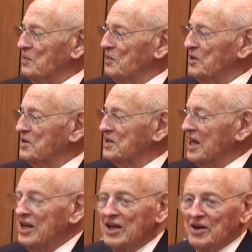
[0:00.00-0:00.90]
we
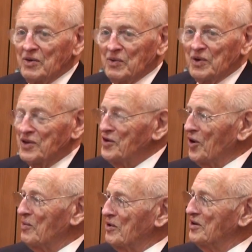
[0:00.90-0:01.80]
stayed with
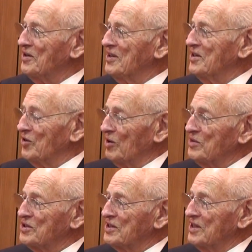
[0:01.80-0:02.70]
Norma.
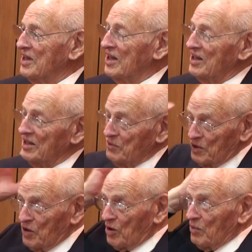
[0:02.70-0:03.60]
Where
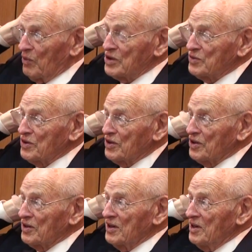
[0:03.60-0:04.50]
Norma was with
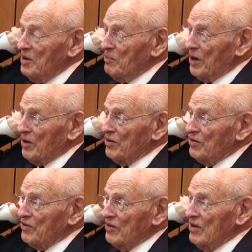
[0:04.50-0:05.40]
her
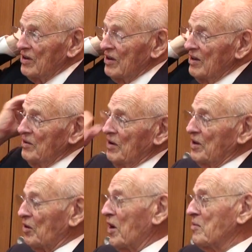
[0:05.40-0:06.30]
parents, and
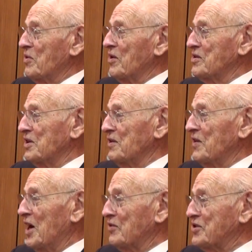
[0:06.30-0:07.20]
the grandparents lived
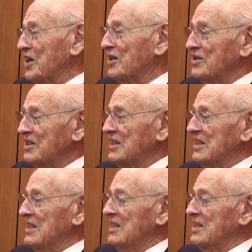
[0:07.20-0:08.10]
downstairs.
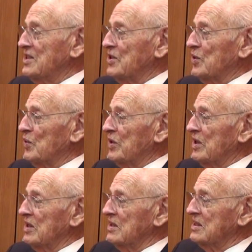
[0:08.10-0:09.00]
So
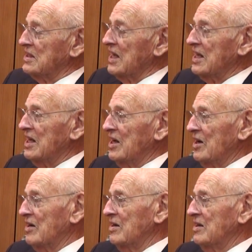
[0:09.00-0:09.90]
we stayed
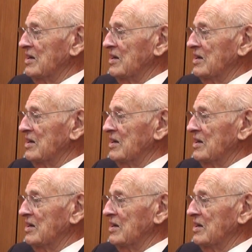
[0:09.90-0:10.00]
there